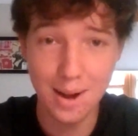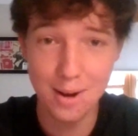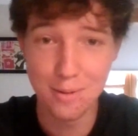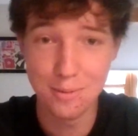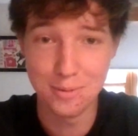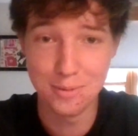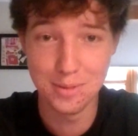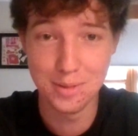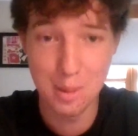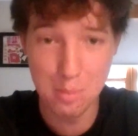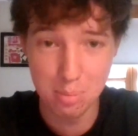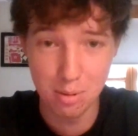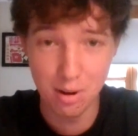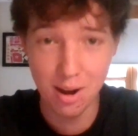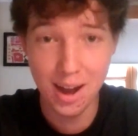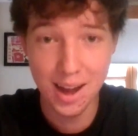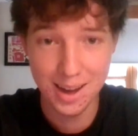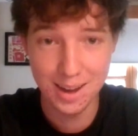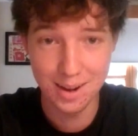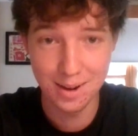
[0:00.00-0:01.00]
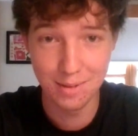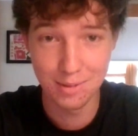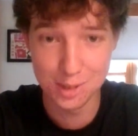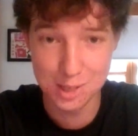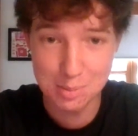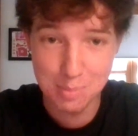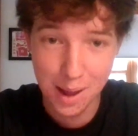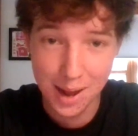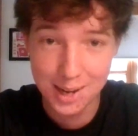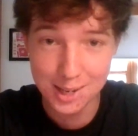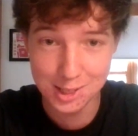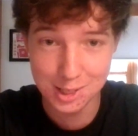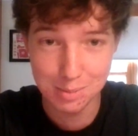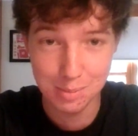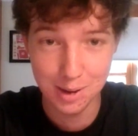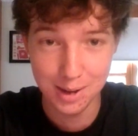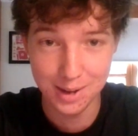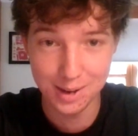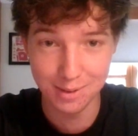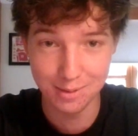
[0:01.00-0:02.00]
of the brain of a Spanish
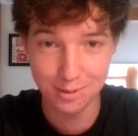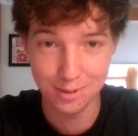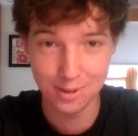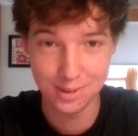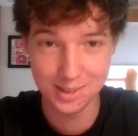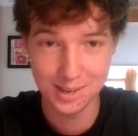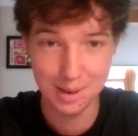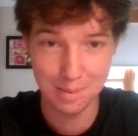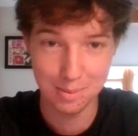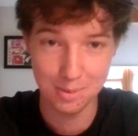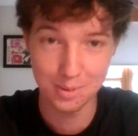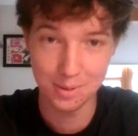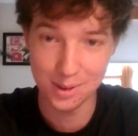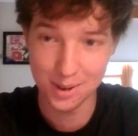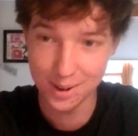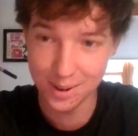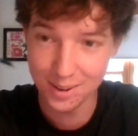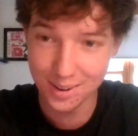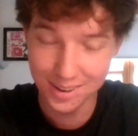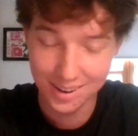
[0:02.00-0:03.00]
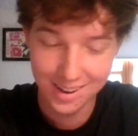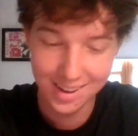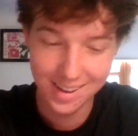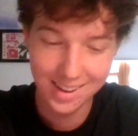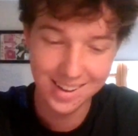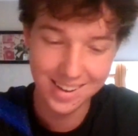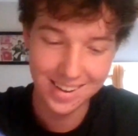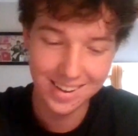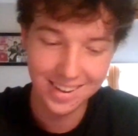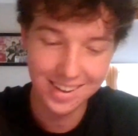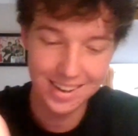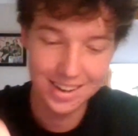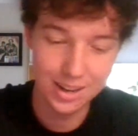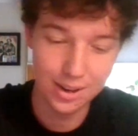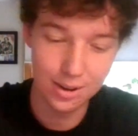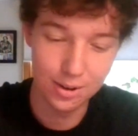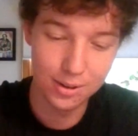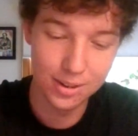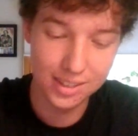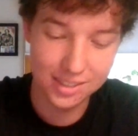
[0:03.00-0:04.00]
speaker, for example.
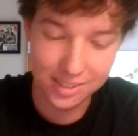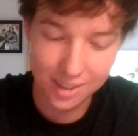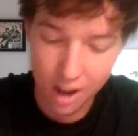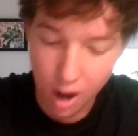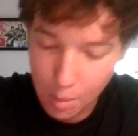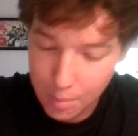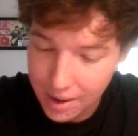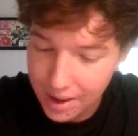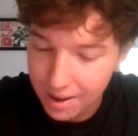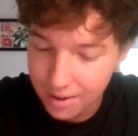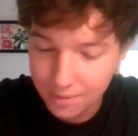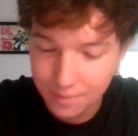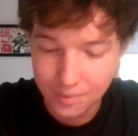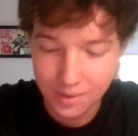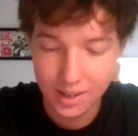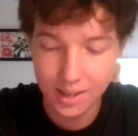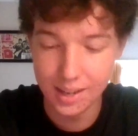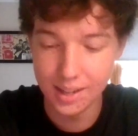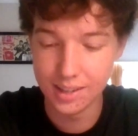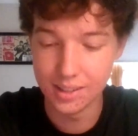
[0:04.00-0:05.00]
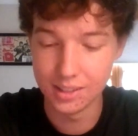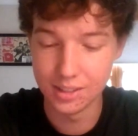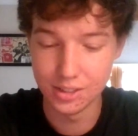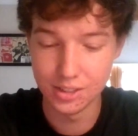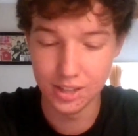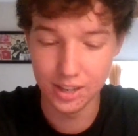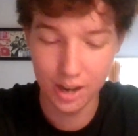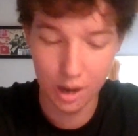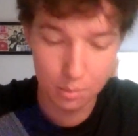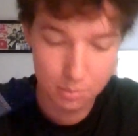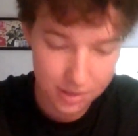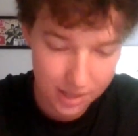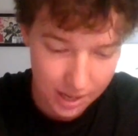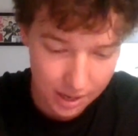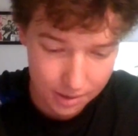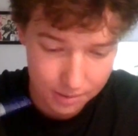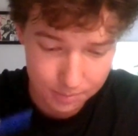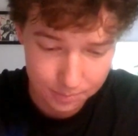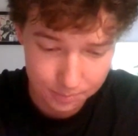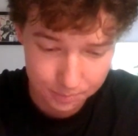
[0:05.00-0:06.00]
It doesn't come out in English. It comes
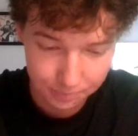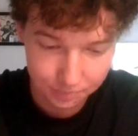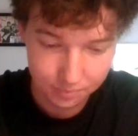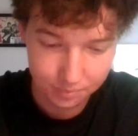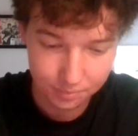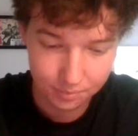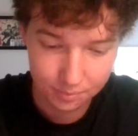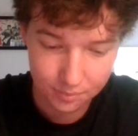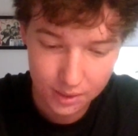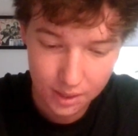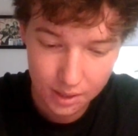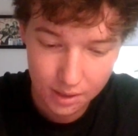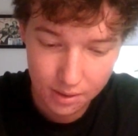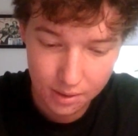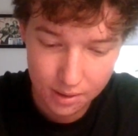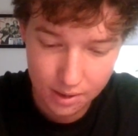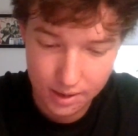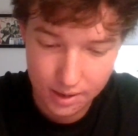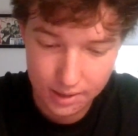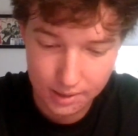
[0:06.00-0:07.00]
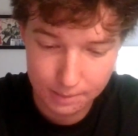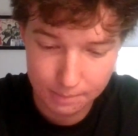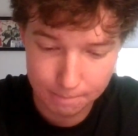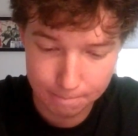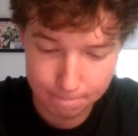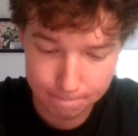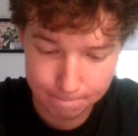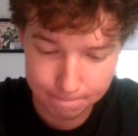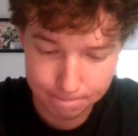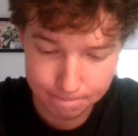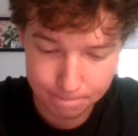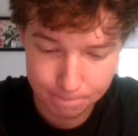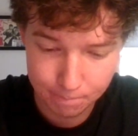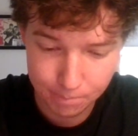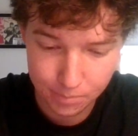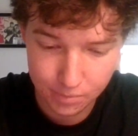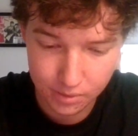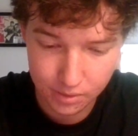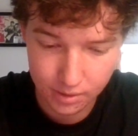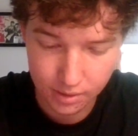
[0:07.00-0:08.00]
out um,
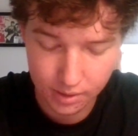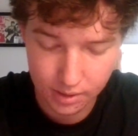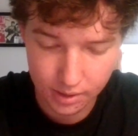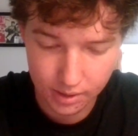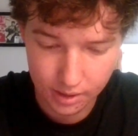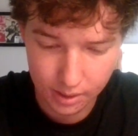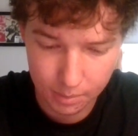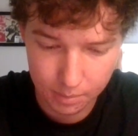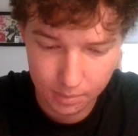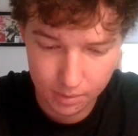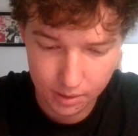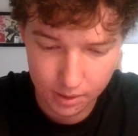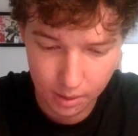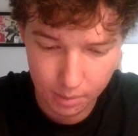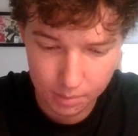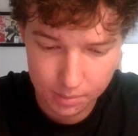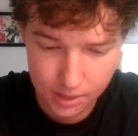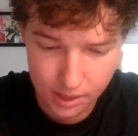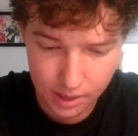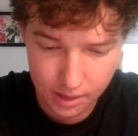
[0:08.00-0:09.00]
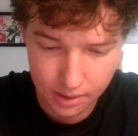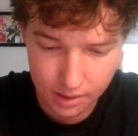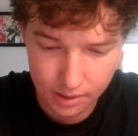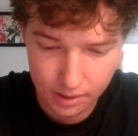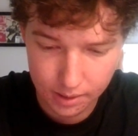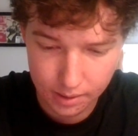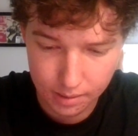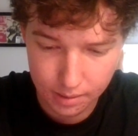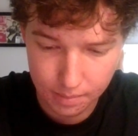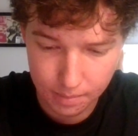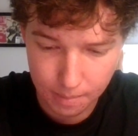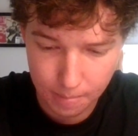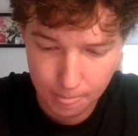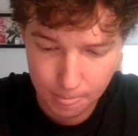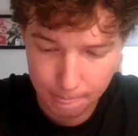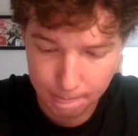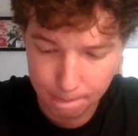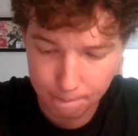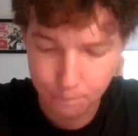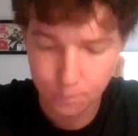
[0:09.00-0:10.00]
comes out in
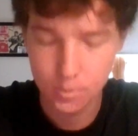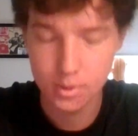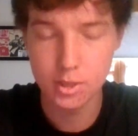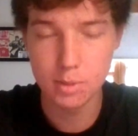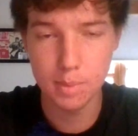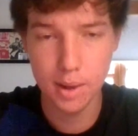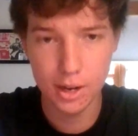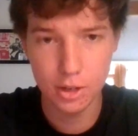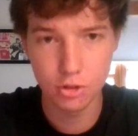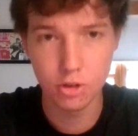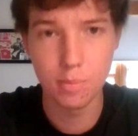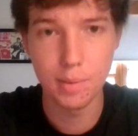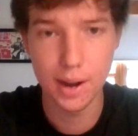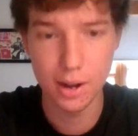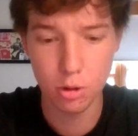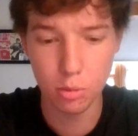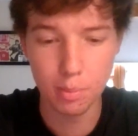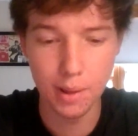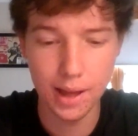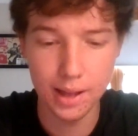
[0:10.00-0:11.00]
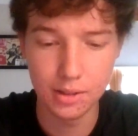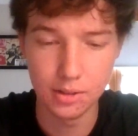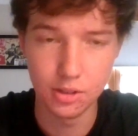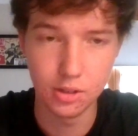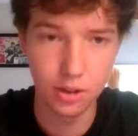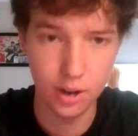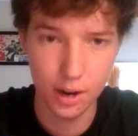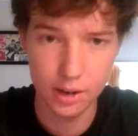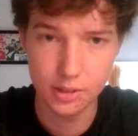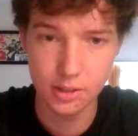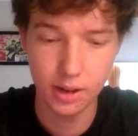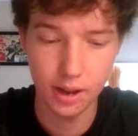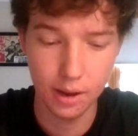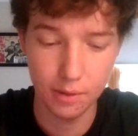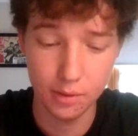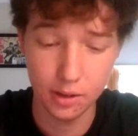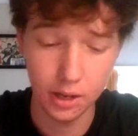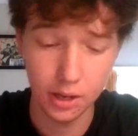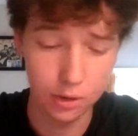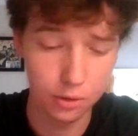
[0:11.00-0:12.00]
Spanish grammatical patterns, and you
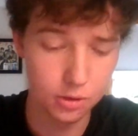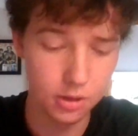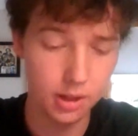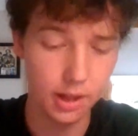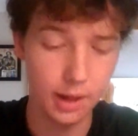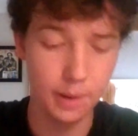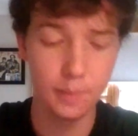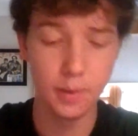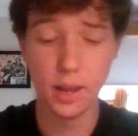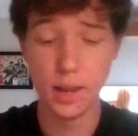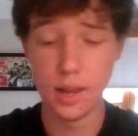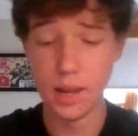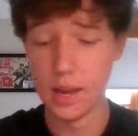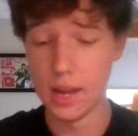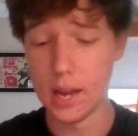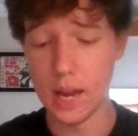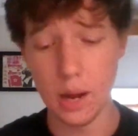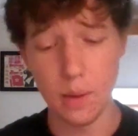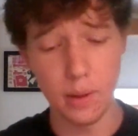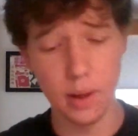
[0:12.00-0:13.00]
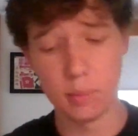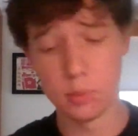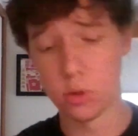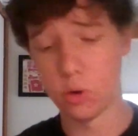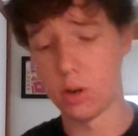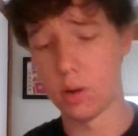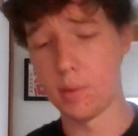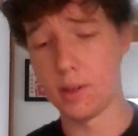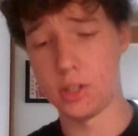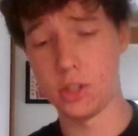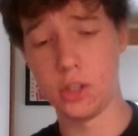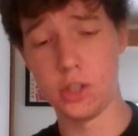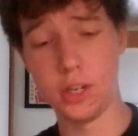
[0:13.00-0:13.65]
have to get used to that. Anyway, I'm talking a bunch of